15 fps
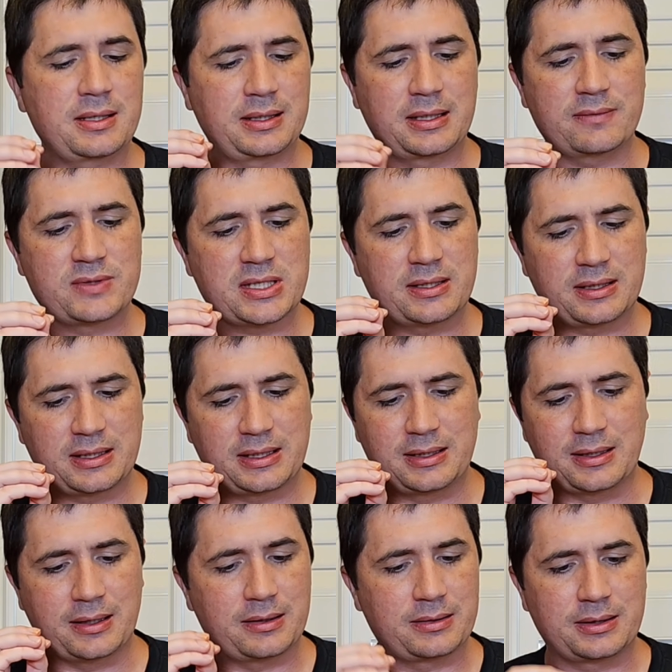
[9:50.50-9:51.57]
gives it
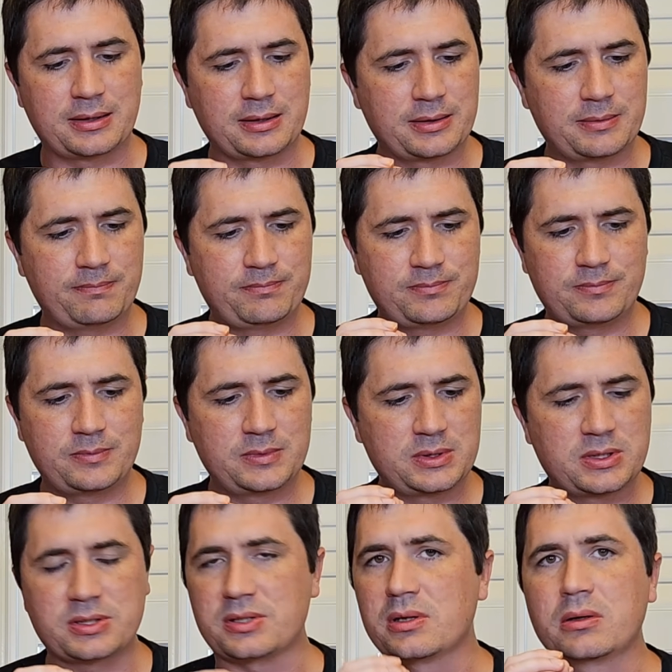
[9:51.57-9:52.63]
the
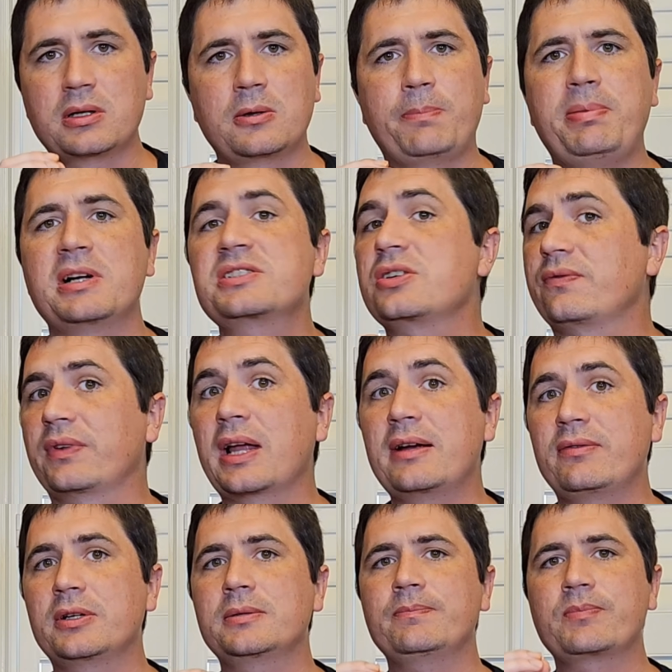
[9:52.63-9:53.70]
just little punch of
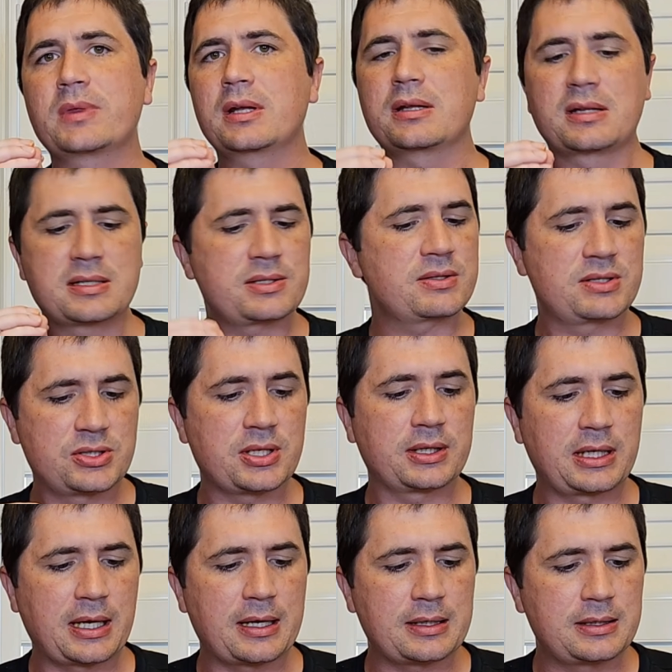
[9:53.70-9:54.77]
flavor that this chili
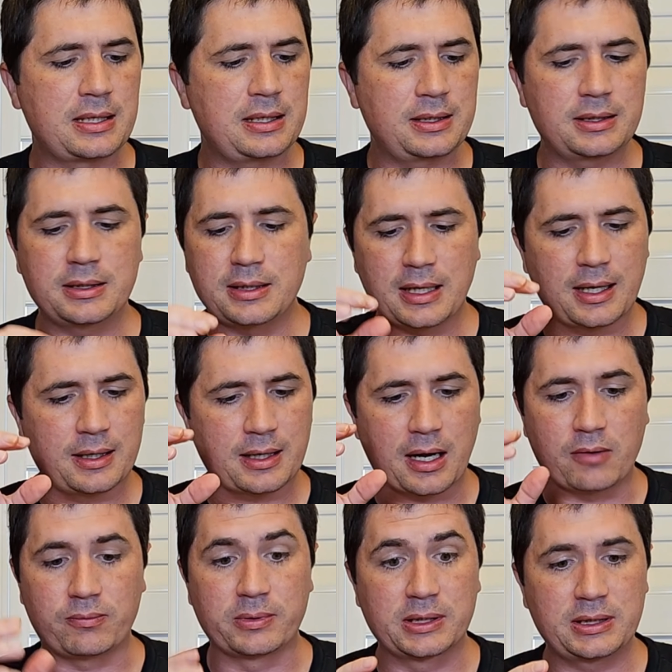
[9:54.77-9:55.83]
kind of needed, and I
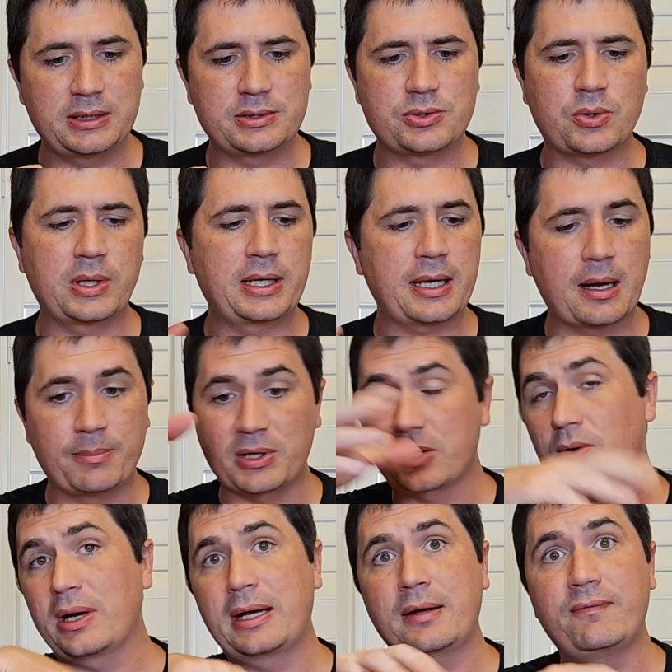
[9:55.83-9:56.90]
really enjoy it. I'm gonna go
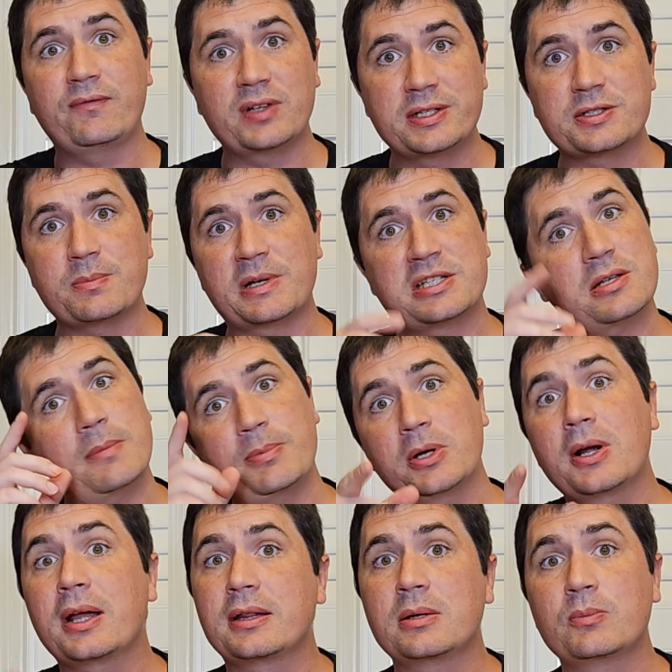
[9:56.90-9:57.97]
ahead and finish my supper,
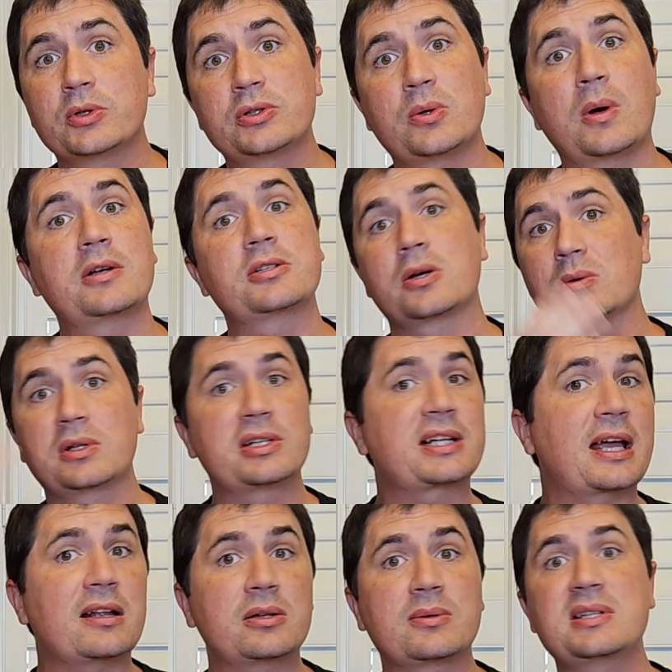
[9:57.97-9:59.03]
and then we'll do our total of
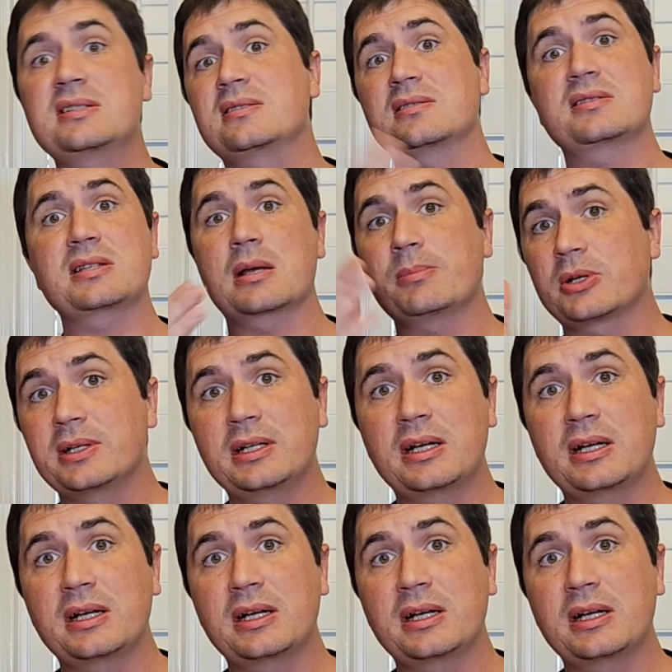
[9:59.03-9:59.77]
calories and summary and